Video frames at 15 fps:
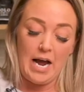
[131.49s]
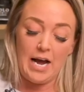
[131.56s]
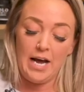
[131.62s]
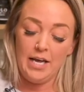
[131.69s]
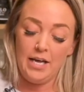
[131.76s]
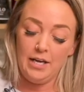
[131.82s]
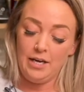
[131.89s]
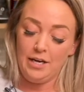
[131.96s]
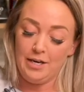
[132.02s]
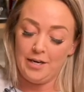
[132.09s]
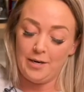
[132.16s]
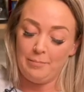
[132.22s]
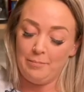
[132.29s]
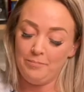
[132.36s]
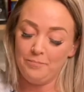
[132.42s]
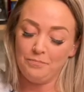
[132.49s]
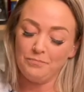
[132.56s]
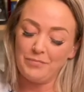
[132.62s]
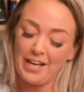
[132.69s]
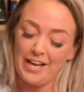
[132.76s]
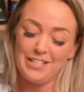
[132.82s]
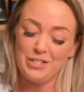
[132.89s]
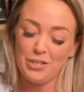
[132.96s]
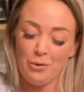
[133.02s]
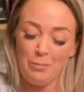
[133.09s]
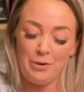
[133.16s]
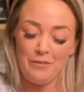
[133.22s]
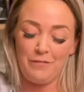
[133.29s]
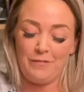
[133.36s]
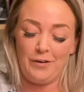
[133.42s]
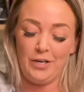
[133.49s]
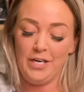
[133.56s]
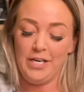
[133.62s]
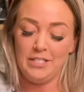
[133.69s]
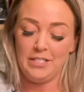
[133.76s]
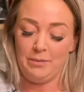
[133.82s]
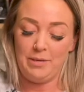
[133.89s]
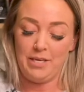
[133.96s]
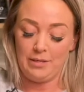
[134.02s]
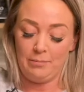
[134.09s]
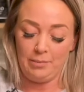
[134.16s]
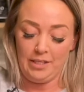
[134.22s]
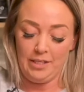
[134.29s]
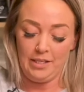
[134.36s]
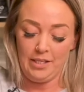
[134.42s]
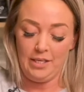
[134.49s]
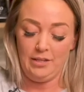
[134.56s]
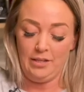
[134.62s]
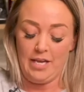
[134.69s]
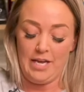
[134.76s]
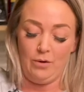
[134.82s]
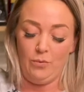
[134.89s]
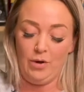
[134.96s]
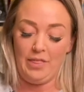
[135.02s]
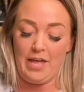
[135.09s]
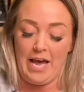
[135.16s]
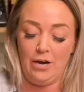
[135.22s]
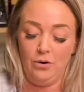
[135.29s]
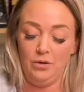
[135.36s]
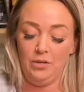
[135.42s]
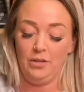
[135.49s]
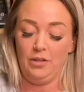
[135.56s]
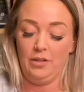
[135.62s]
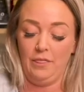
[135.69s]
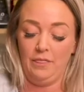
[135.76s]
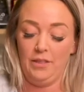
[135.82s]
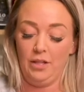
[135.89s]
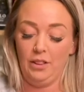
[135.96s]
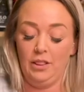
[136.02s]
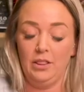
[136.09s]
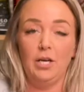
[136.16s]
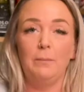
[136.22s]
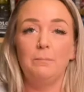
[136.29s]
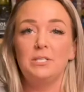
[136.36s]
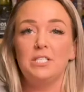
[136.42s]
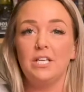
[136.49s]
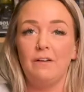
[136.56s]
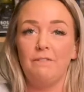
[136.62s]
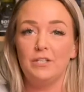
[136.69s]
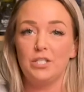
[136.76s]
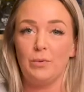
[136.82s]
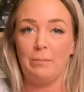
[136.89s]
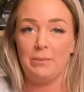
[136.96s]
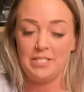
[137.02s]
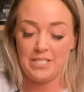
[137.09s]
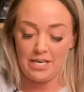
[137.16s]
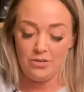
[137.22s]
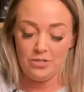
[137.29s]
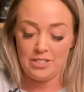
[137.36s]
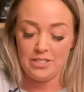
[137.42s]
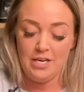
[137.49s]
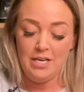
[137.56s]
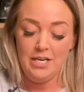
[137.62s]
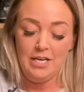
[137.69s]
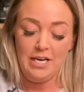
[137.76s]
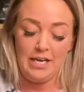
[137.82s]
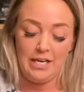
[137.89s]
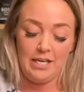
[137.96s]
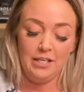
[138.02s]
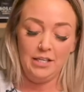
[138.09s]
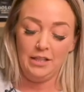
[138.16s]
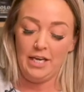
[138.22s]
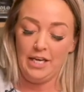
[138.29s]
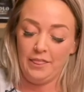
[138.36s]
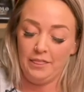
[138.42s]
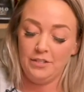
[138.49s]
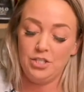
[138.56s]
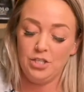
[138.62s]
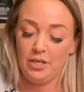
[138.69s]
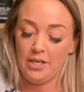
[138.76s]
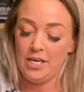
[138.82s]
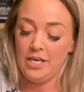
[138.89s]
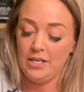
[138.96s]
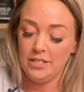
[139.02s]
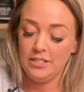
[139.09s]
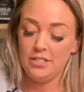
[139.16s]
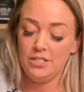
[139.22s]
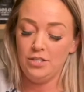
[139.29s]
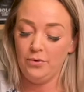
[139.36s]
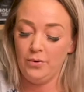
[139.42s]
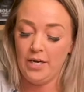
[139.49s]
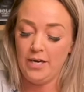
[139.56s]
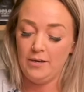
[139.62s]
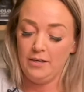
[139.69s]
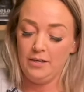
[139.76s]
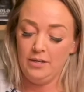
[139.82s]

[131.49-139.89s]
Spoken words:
I don't prefer it to be completely like without the lumps of the sweet potatoes. I kind of like the chunkiness to it.